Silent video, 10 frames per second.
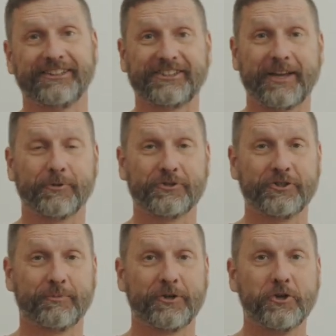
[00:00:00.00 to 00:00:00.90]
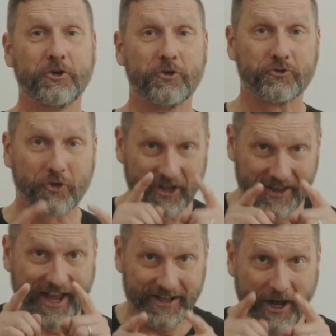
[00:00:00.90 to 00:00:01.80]
in discipleship, so
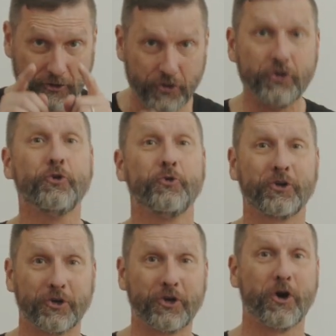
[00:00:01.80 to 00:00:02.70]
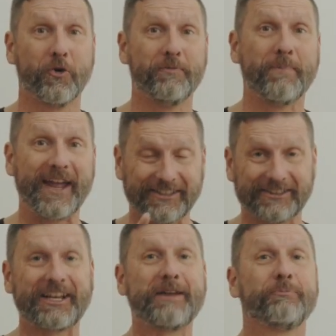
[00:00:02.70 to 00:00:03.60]
then that now you can go and make
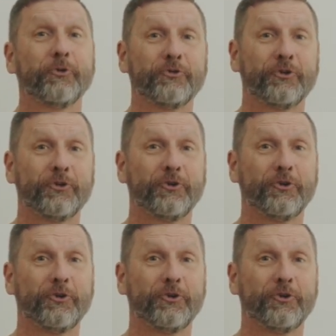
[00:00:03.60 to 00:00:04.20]
disciples